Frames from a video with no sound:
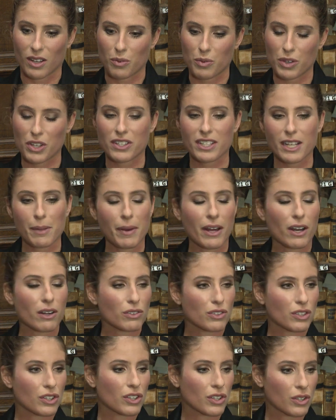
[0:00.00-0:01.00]
when you step out
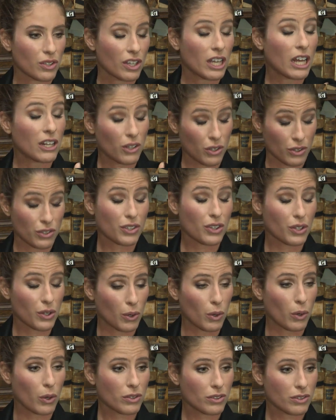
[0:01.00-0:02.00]
onto, onto the
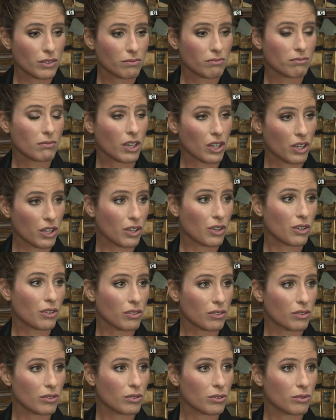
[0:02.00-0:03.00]
court,
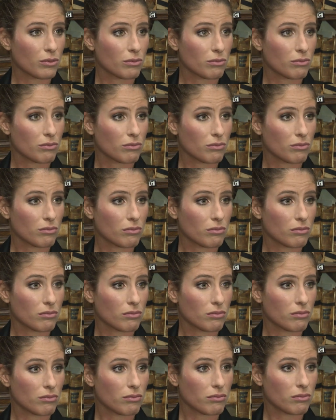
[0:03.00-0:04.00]
you
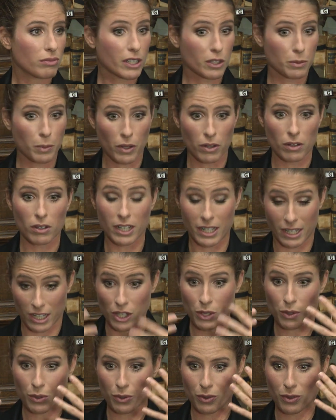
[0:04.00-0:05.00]

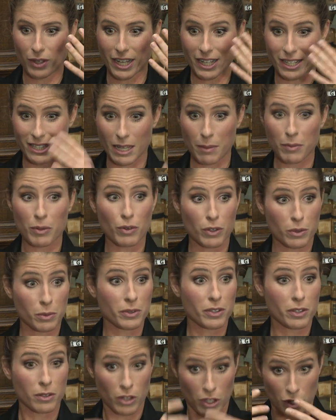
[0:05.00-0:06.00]
you accept the,
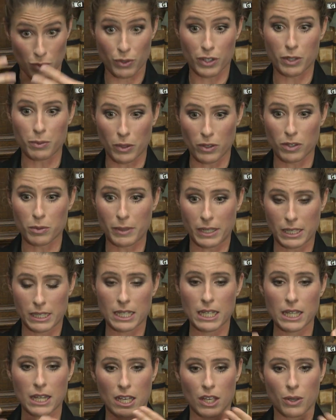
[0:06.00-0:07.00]
respons the
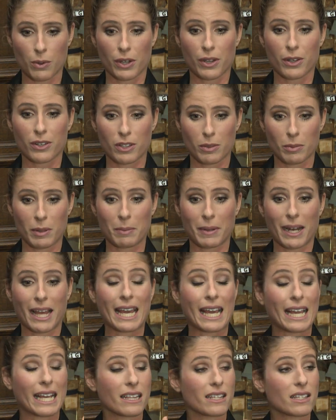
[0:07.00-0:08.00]
responsibility that you are going to be
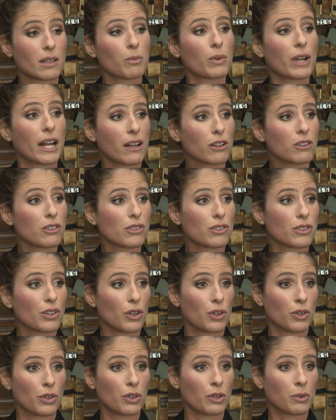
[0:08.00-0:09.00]
playing against someone else
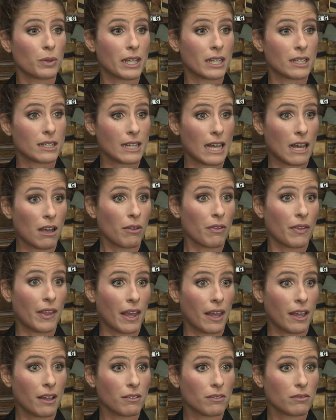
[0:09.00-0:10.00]
who is out
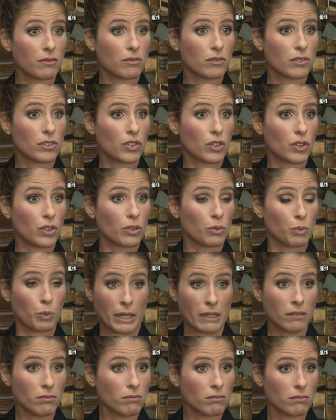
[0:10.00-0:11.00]
there to
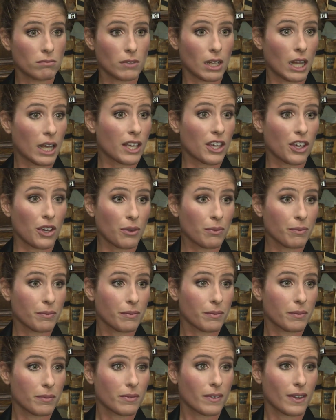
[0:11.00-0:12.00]
win, like you.
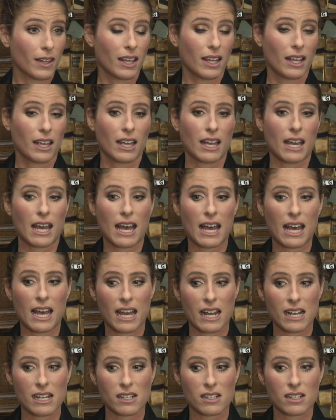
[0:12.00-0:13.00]

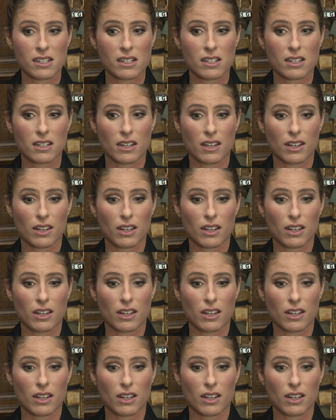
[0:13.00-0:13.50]
And